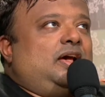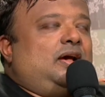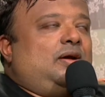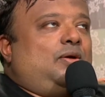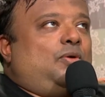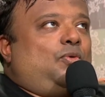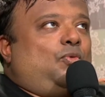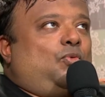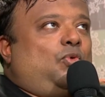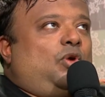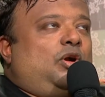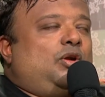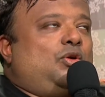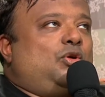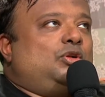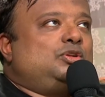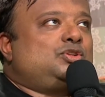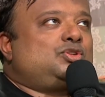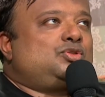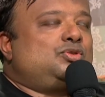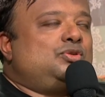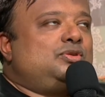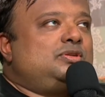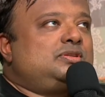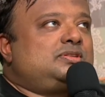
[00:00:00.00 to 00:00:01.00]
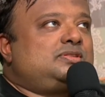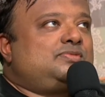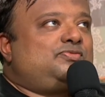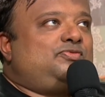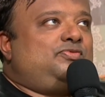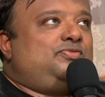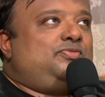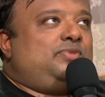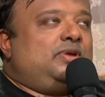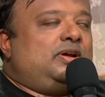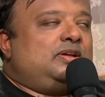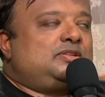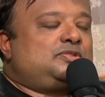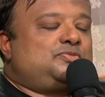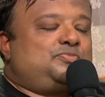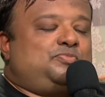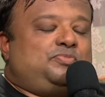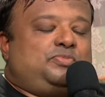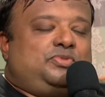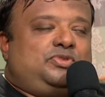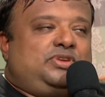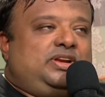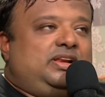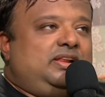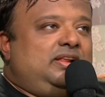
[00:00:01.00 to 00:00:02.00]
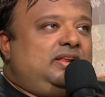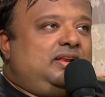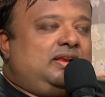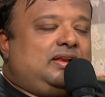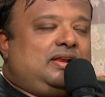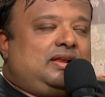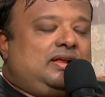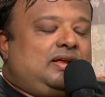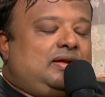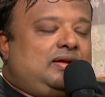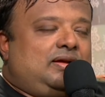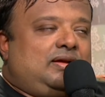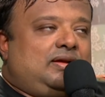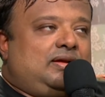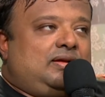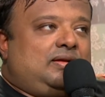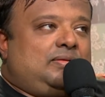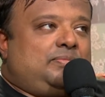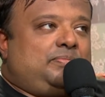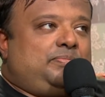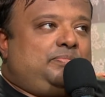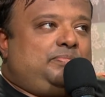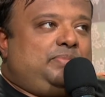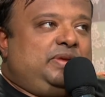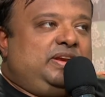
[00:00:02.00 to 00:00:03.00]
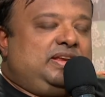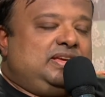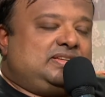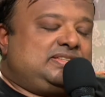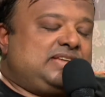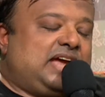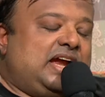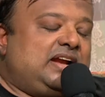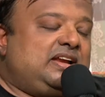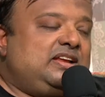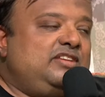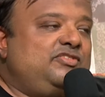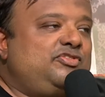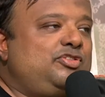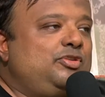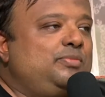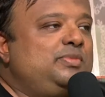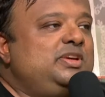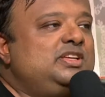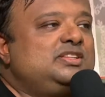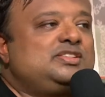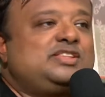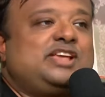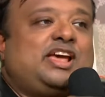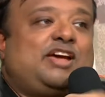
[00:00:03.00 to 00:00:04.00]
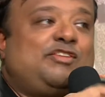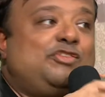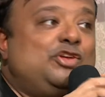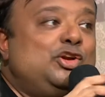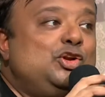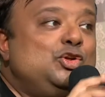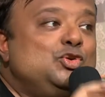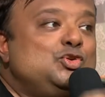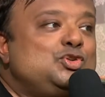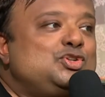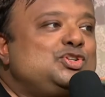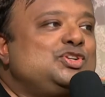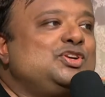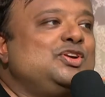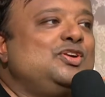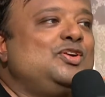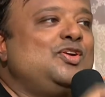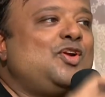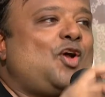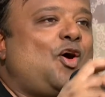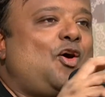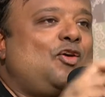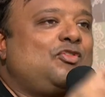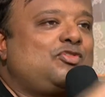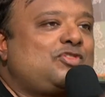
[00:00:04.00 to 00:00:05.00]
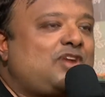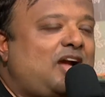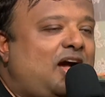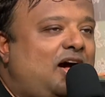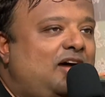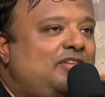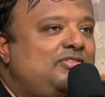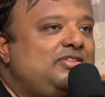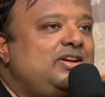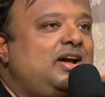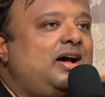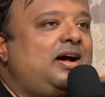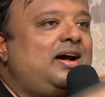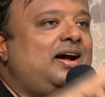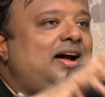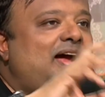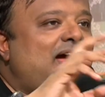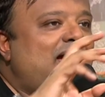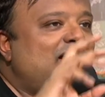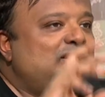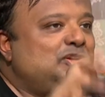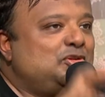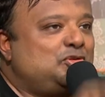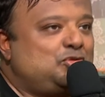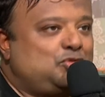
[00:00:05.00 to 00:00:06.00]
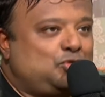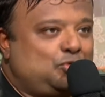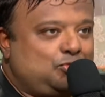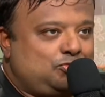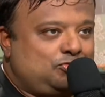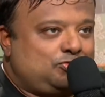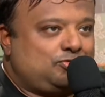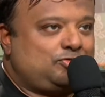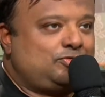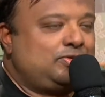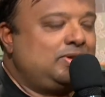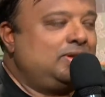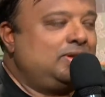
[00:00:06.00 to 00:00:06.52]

What also has really been exciting for me is the evolution of Kavya and Dhruv.